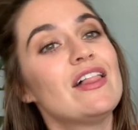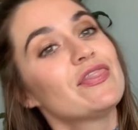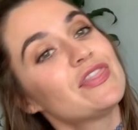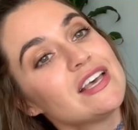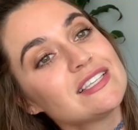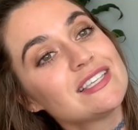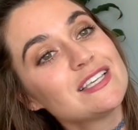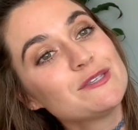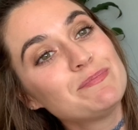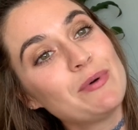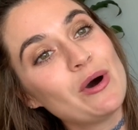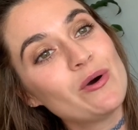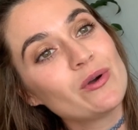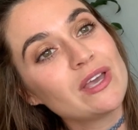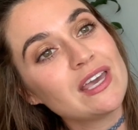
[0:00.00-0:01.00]
This is
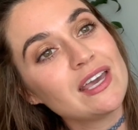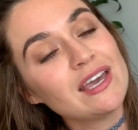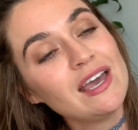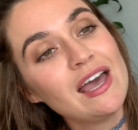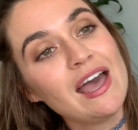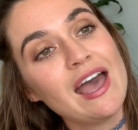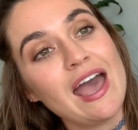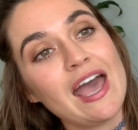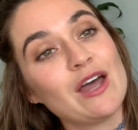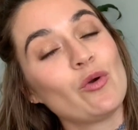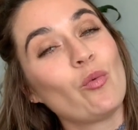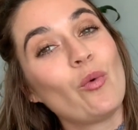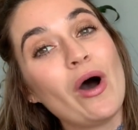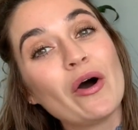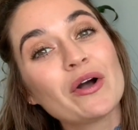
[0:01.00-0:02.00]
Bogie, and
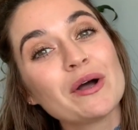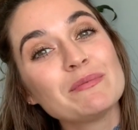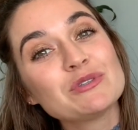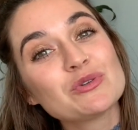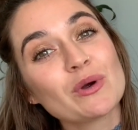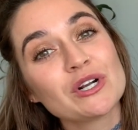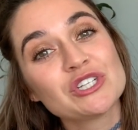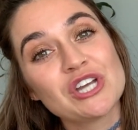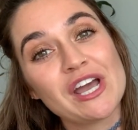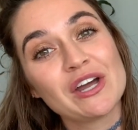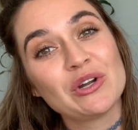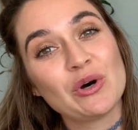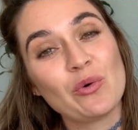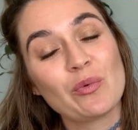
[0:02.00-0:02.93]
welcome to our channel.